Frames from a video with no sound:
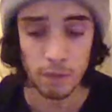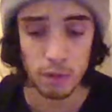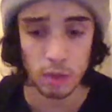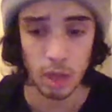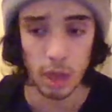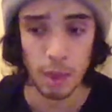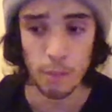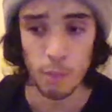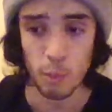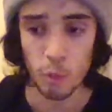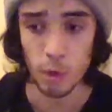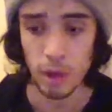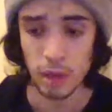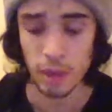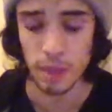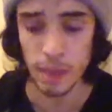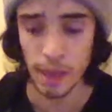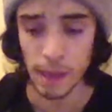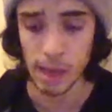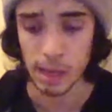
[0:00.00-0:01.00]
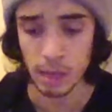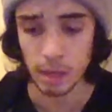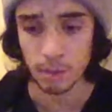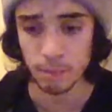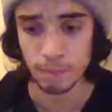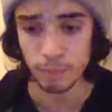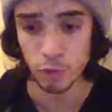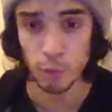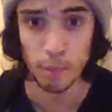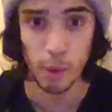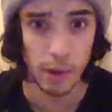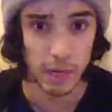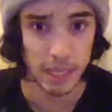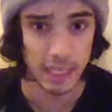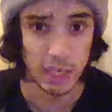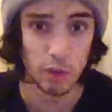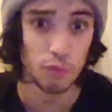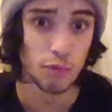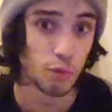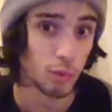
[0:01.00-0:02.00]
The same way that your body
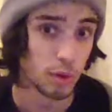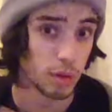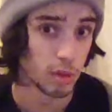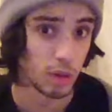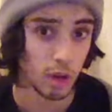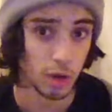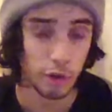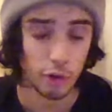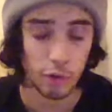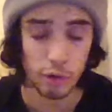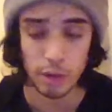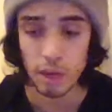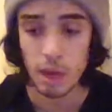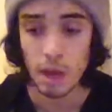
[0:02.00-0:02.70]
tells you when it's hungry,